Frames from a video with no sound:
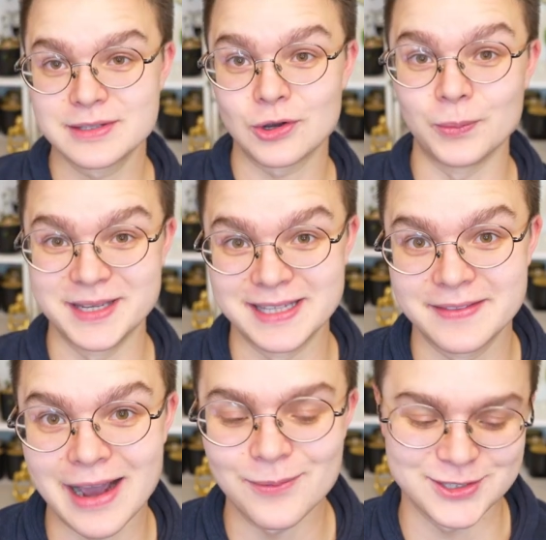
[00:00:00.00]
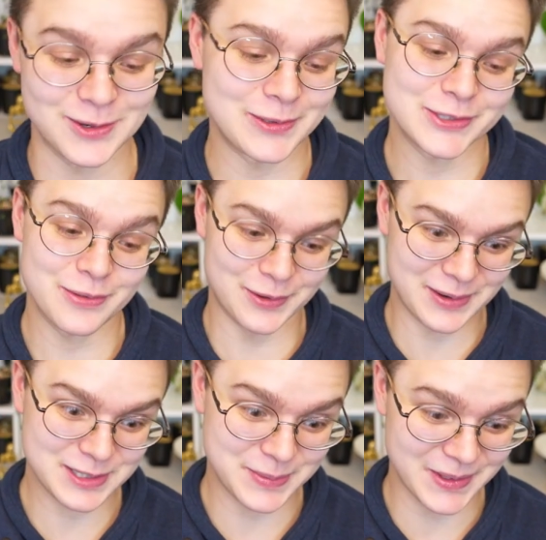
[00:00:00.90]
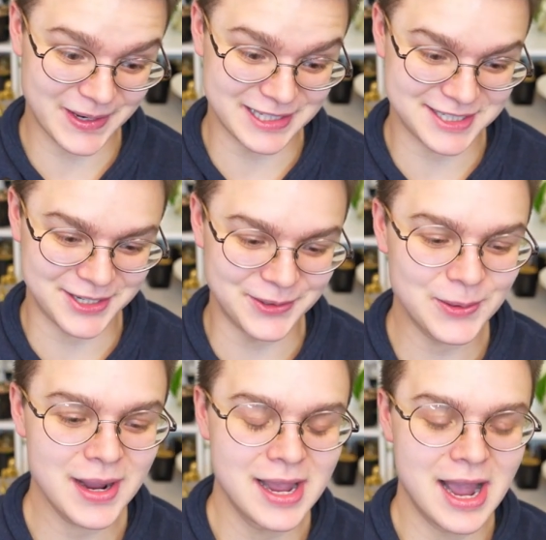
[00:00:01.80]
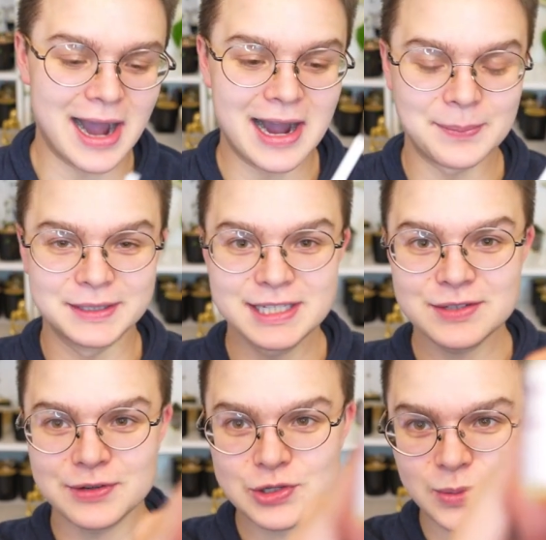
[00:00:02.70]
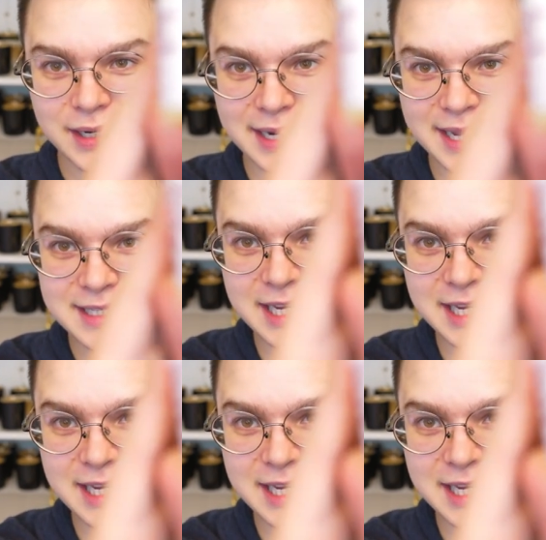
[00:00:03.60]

told me that that was also their experience too. Um, but this first one is